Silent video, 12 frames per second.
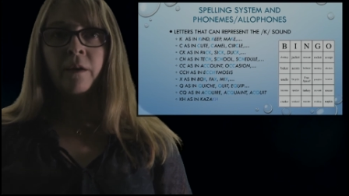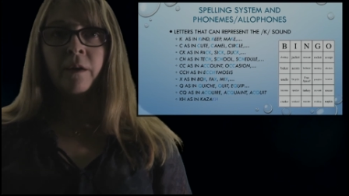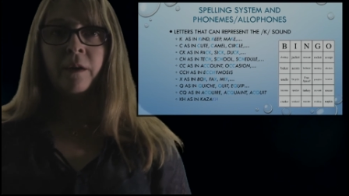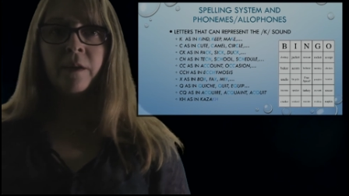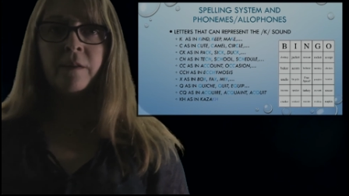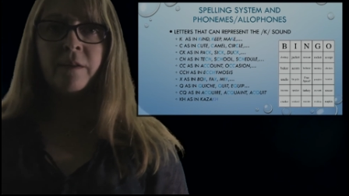
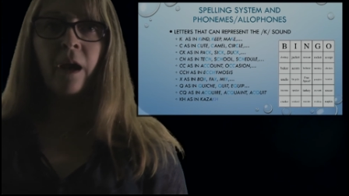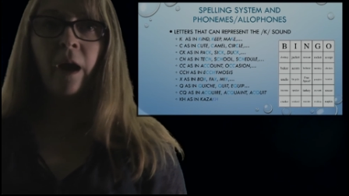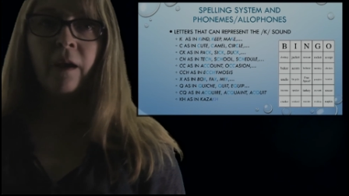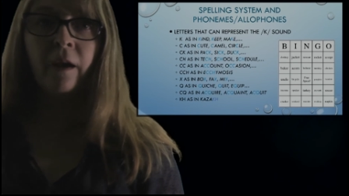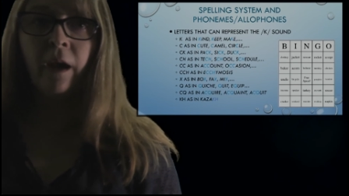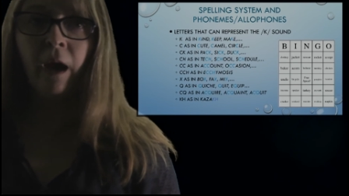
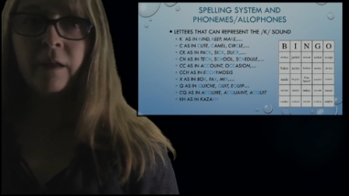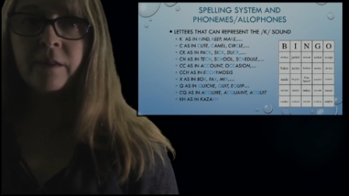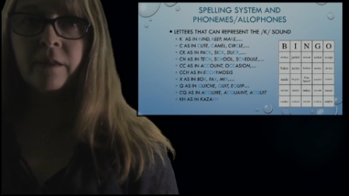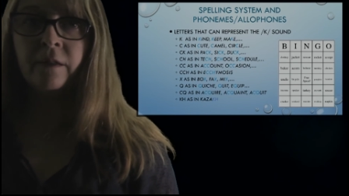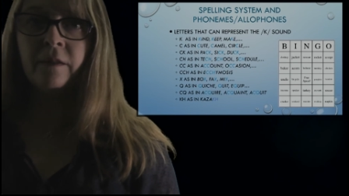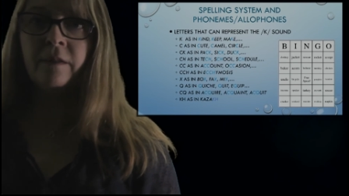
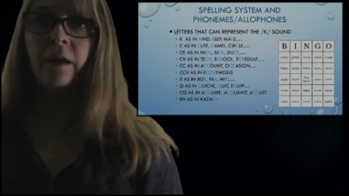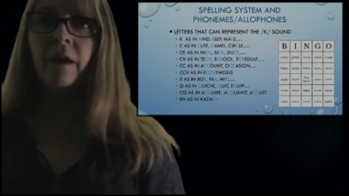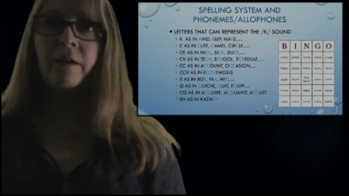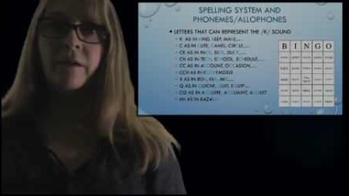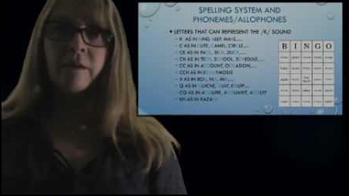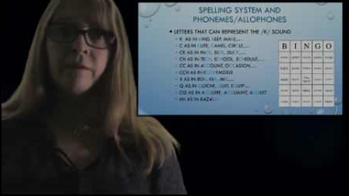
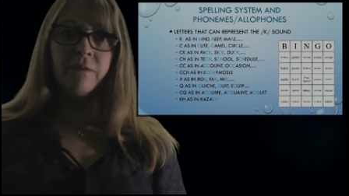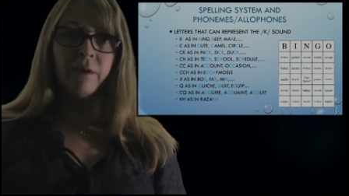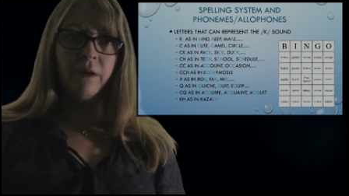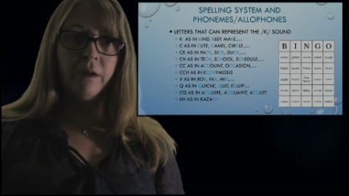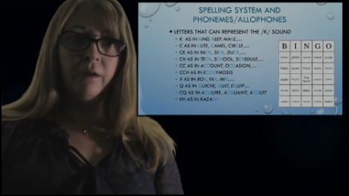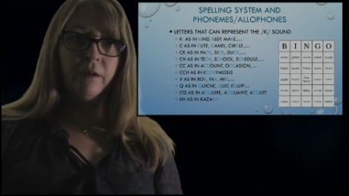Kazakhstan,
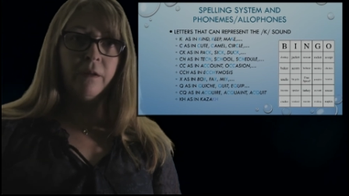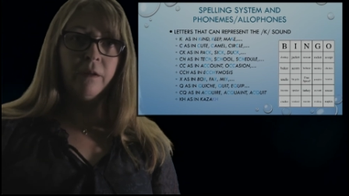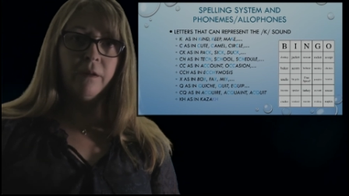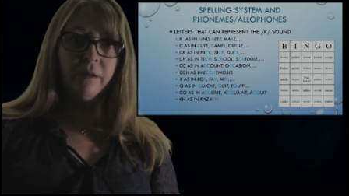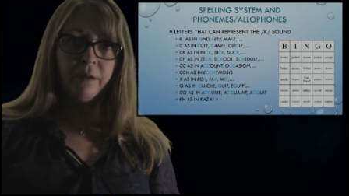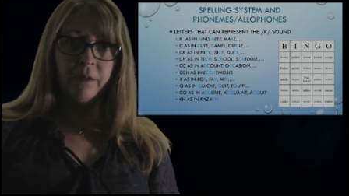right?
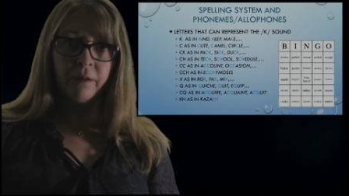K.